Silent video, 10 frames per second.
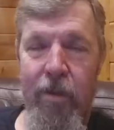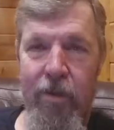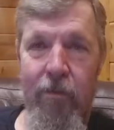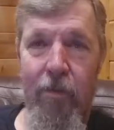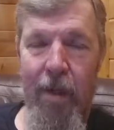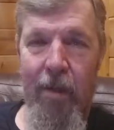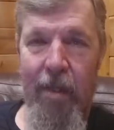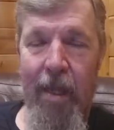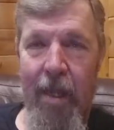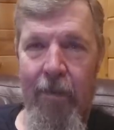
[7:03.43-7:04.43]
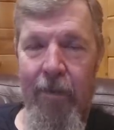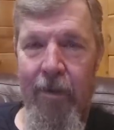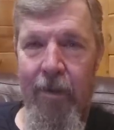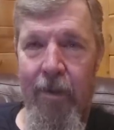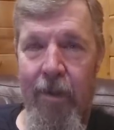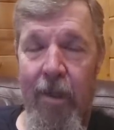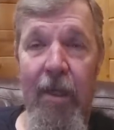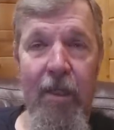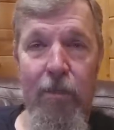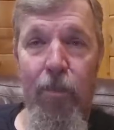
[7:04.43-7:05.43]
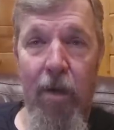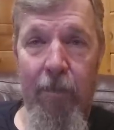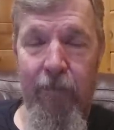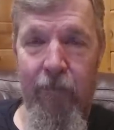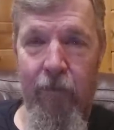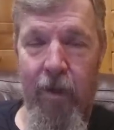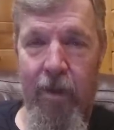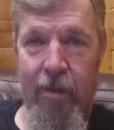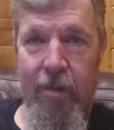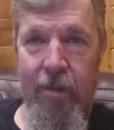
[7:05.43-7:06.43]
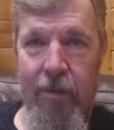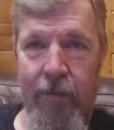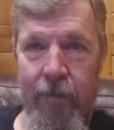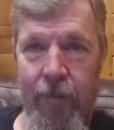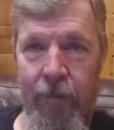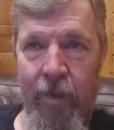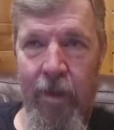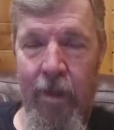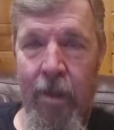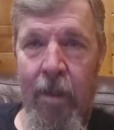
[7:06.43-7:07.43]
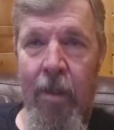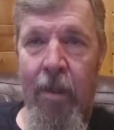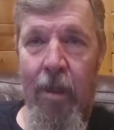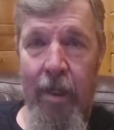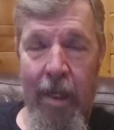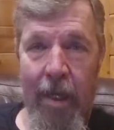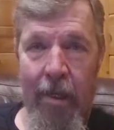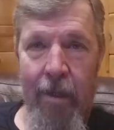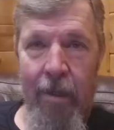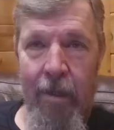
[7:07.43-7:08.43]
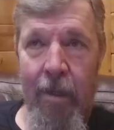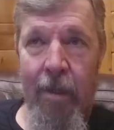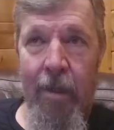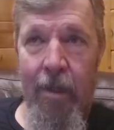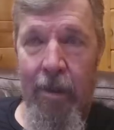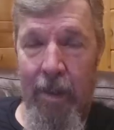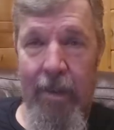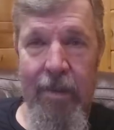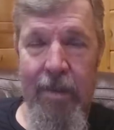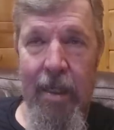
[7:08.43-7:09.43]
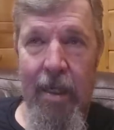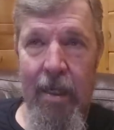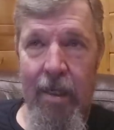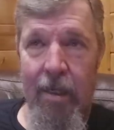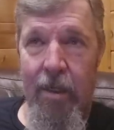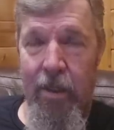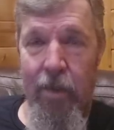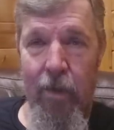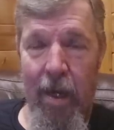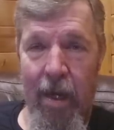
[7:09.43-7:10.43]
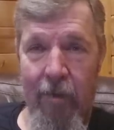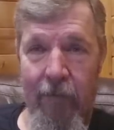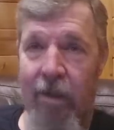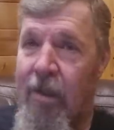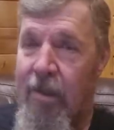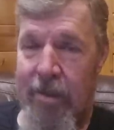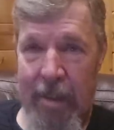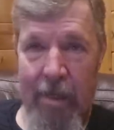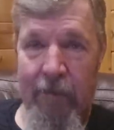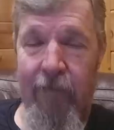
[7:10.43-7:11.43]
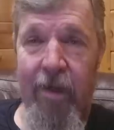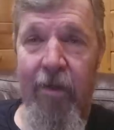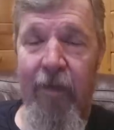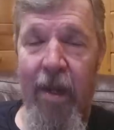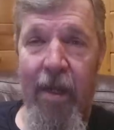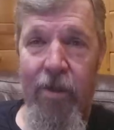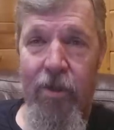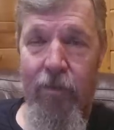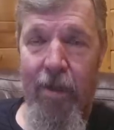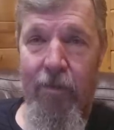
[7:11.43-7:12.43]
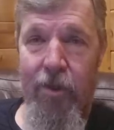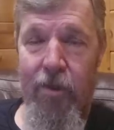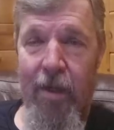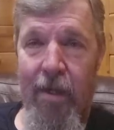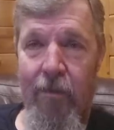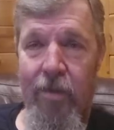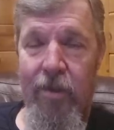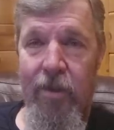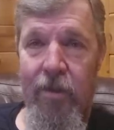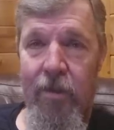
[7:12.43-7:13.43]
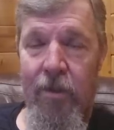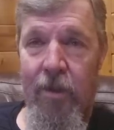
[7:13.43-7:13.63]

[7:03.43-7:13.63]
can do about that is prep for it. Again, let's say you have 10 feet of ash around your house.